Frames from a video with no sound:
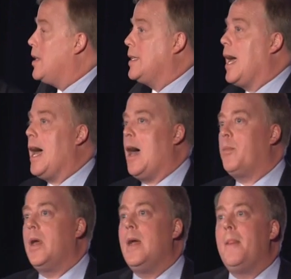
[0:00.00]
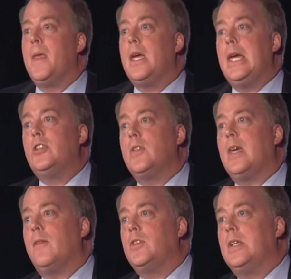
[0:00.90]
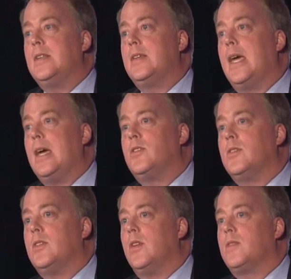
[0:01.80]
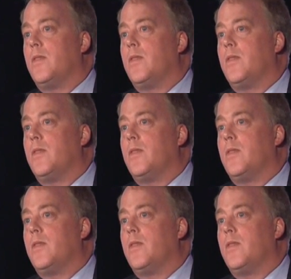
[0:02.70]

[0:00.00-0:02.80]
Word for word: the top, each of the FGDC agencies